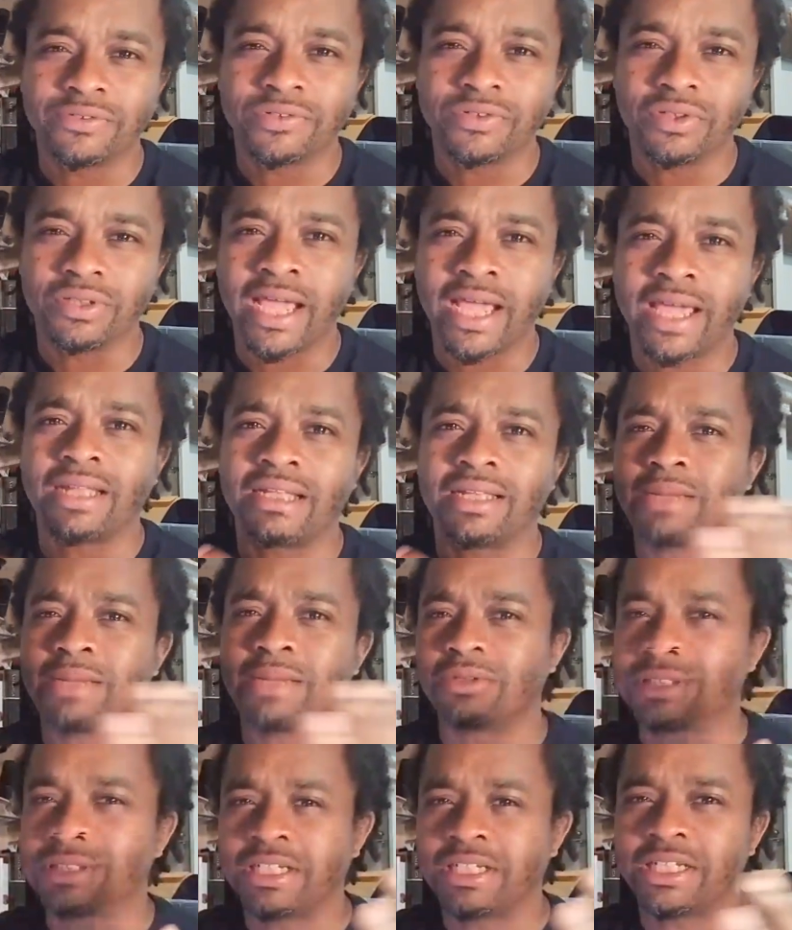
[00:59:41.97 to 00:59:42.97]
So that
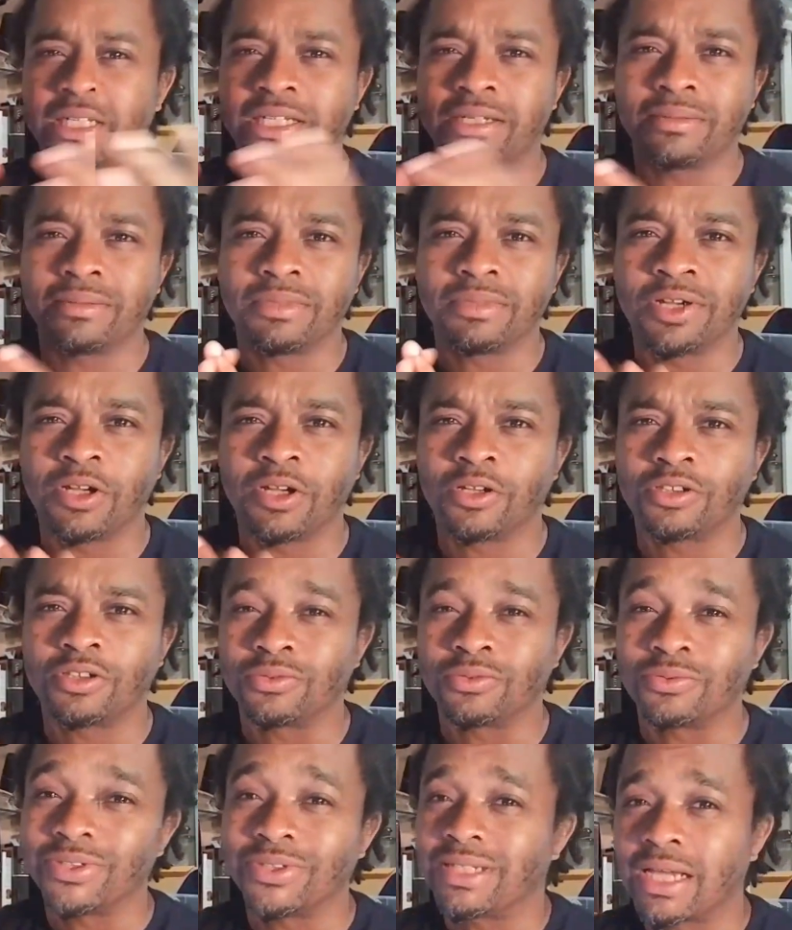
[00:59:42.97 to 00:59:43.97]
enabled them, you know, to
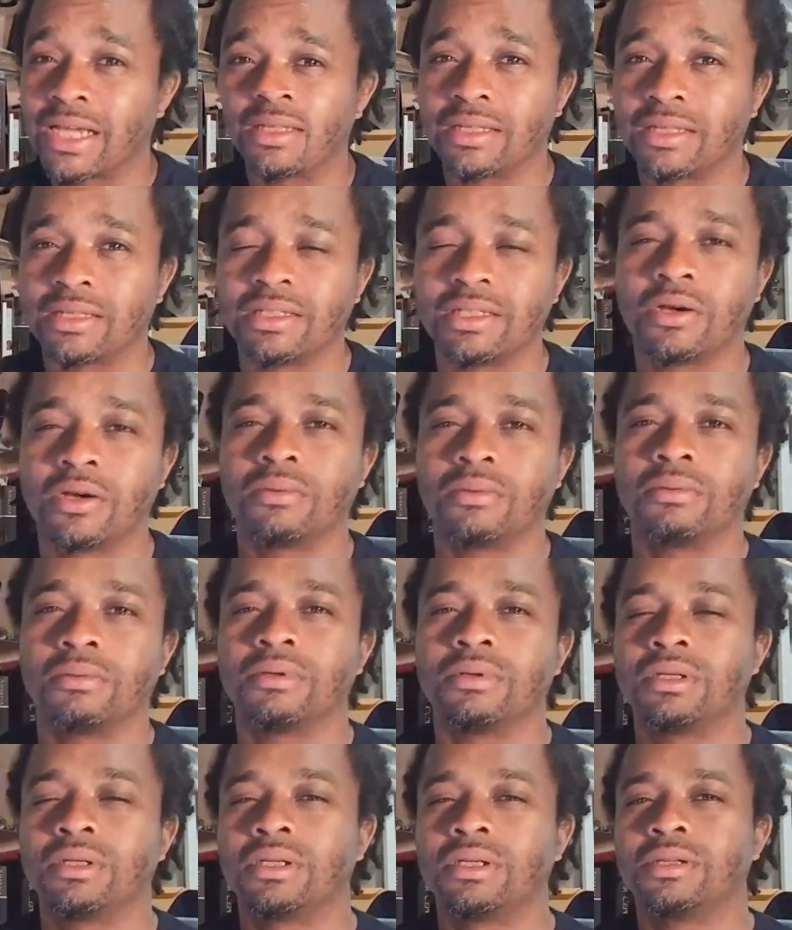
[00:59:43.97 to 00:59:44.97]
really kind of, you know,
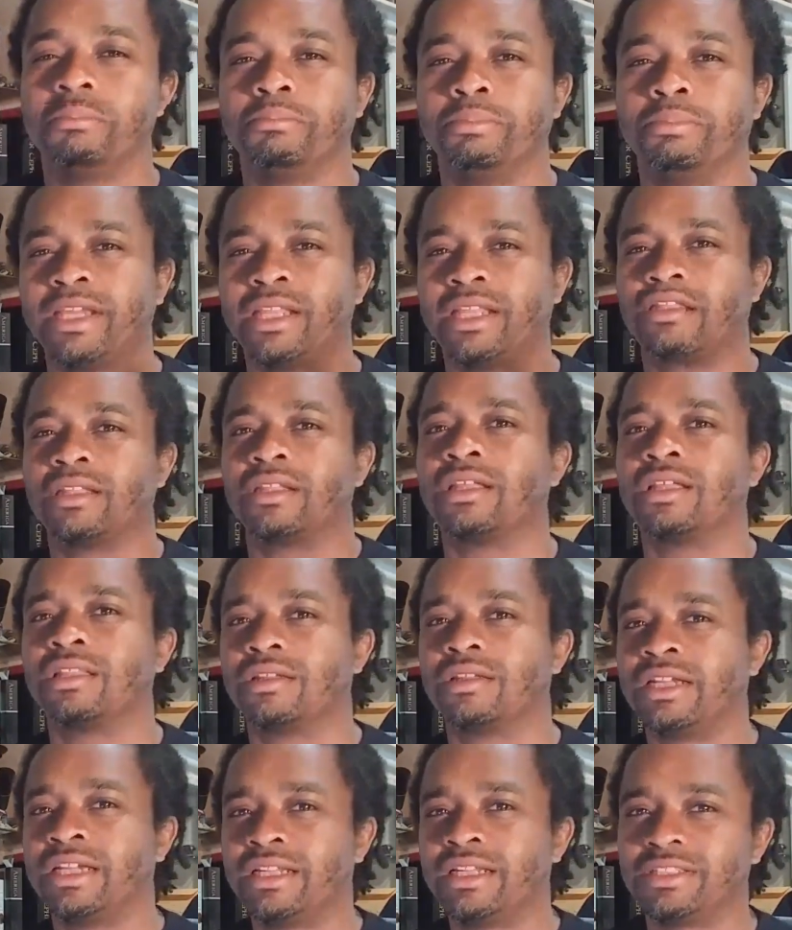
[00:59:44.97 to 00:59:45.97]
be in another
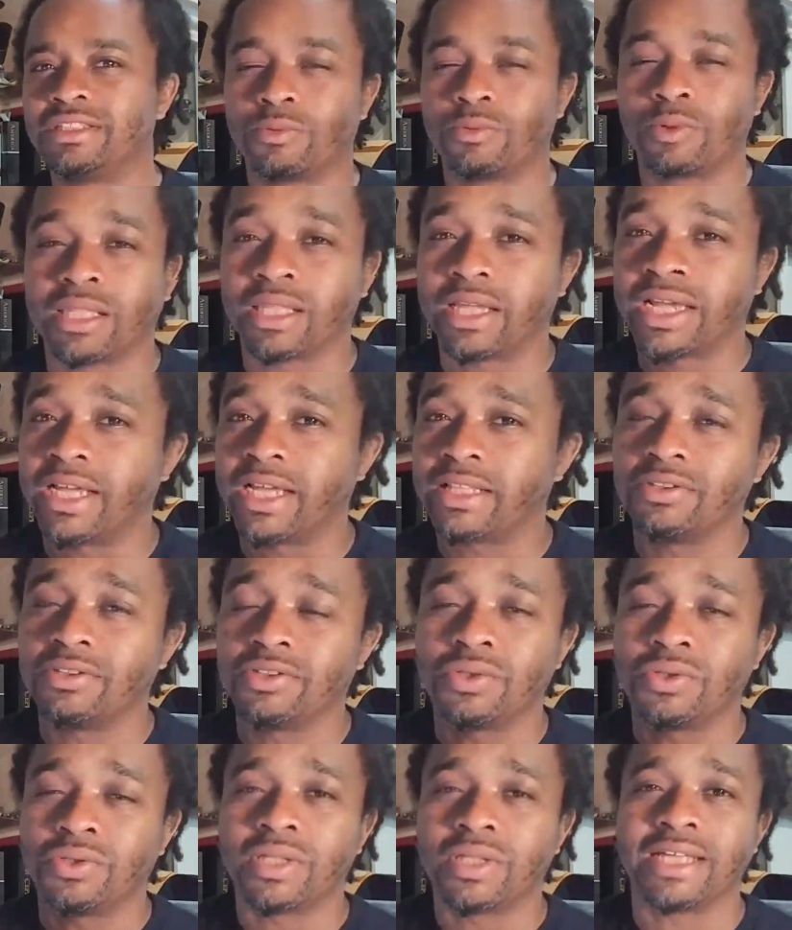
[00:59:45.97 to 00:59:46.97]
energy while they had to
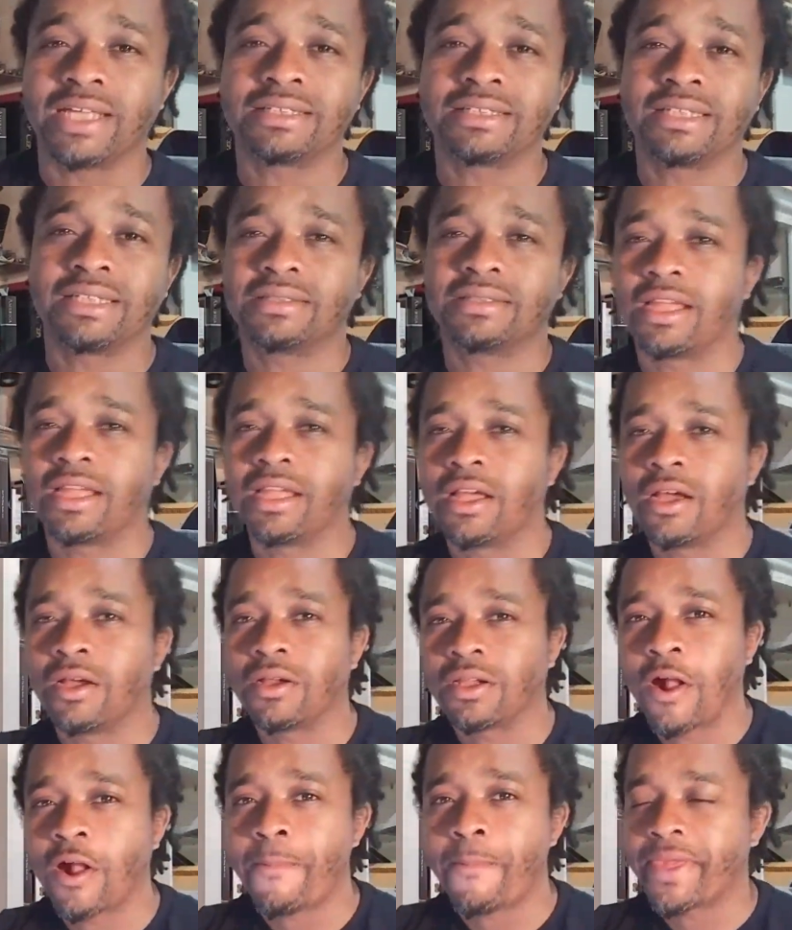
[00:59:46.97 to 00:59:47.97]
do that sit down, you
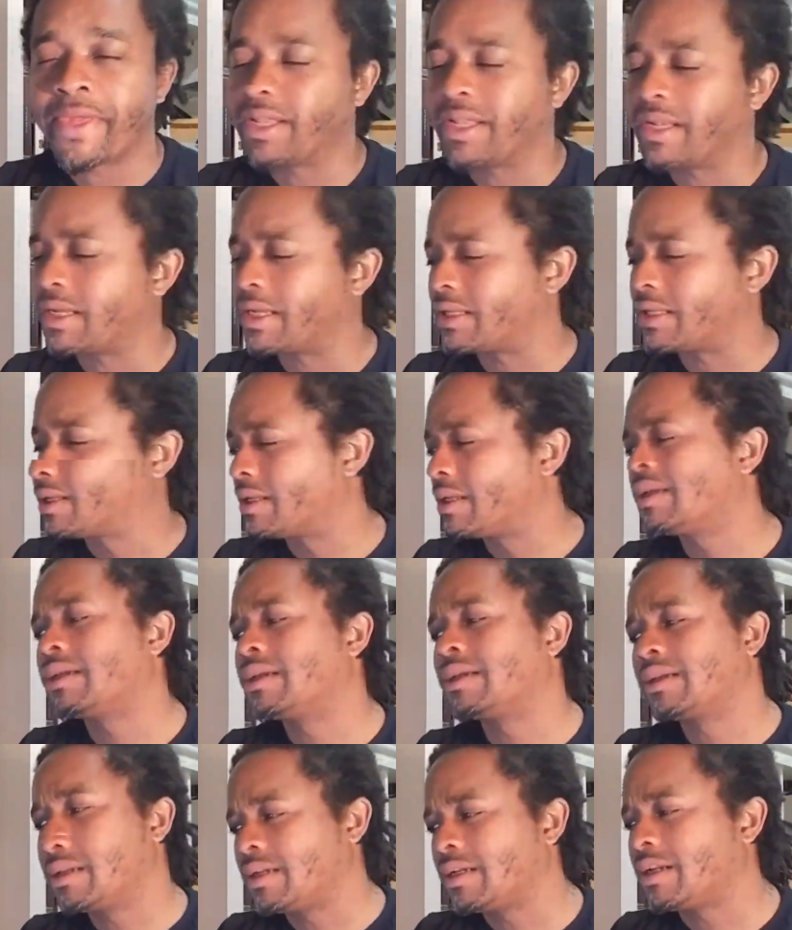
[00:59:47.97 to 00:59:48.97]
know what I mean, and,
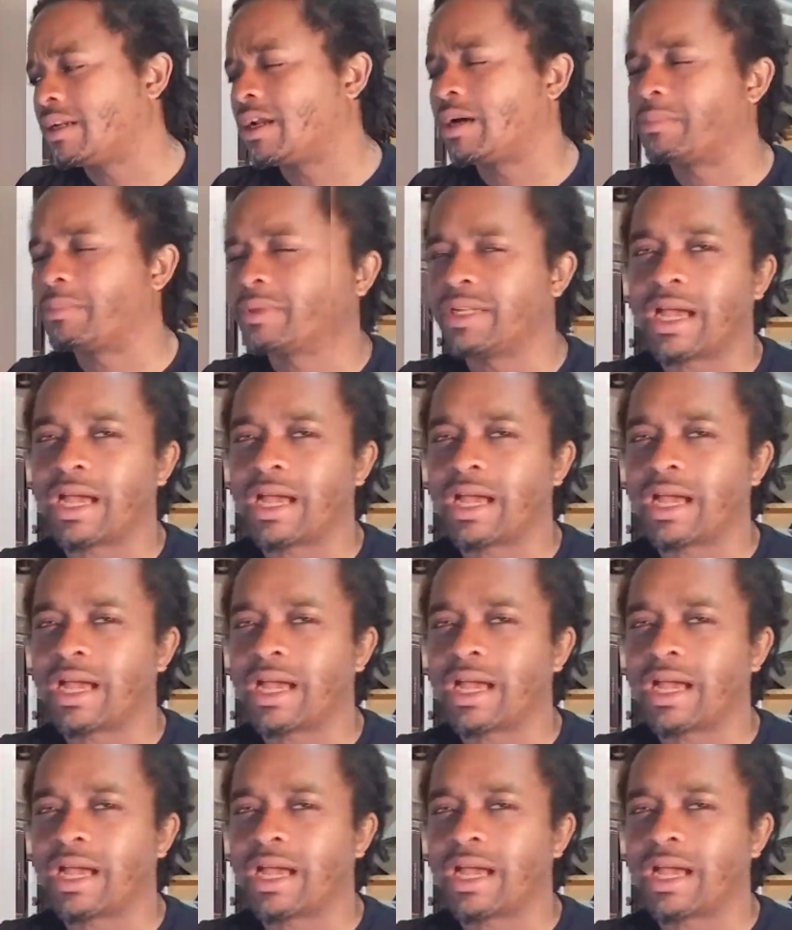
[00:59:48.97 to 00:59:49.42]
You know what I mean?